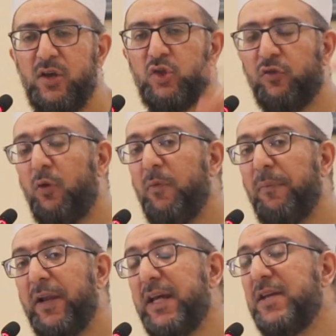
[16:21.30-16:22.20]
So from
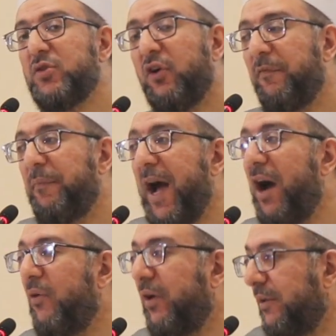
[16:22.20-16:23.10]
a place of
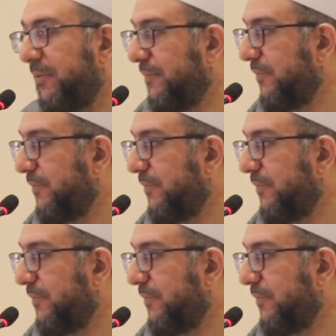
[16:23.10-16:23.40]
power,